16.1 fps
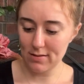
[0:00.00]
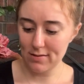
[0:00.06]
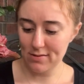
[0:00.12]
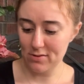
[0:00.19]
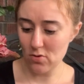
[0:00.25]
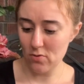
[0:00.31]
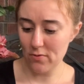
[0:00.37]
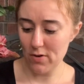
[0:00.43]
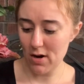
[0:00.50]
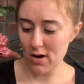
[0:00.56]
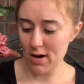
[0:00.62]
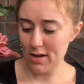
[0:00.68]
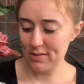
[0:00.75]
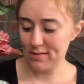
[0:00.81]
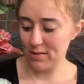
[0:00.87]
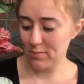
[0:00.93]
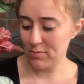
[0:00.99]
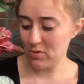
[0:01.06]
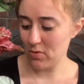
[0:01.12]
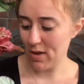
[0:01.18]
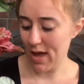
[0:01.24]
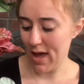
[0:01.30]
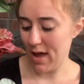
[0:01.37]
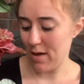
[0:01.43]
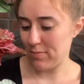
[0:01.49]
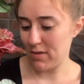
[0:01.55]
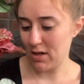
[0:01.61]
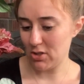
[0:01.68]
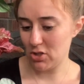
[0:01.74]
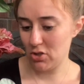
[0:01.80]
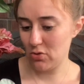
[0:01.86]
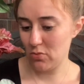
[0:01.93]
So far, it seems okay. I'm
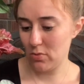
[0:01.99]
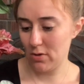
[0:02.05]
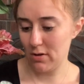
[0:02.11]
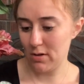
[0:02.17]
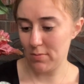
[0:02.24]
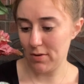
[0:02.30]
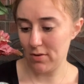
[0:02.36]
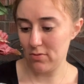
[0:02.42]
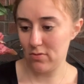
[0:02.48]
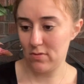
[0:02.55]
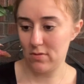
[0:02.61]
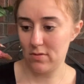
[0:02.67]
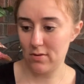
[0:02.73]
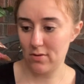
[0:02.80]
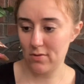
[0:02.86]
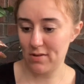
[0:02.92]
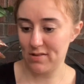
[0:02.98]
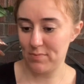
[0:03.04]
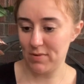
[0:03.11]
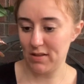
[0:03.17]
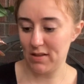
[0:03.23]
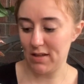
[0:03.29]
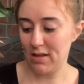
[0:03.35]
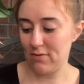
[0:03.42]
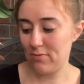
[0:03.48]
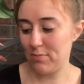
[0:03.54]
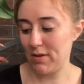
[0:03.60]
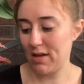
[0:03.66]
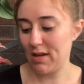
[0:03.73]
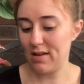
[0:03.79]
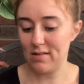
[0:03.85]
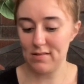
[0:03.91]
not too worried about the crispy leaf
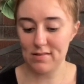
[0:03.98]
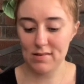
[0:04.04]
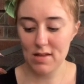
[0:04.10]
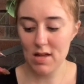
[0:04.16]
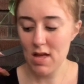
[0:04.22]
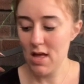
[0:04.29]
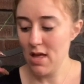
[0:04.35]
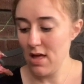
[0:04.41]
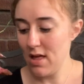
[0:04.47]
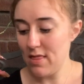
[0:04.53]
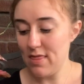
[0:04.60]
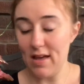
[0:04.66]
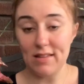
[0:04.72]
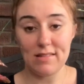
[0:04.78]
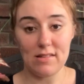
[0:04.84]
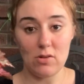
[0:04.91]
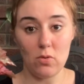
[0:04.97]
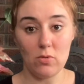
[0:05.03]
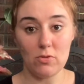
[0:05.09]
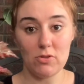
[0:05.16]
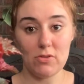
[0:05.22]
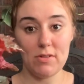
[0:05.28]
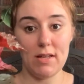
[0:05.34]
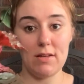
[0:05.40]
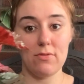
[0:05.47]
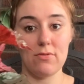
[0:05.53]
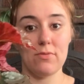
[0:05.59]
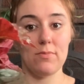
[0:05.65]
because that's an older leaf.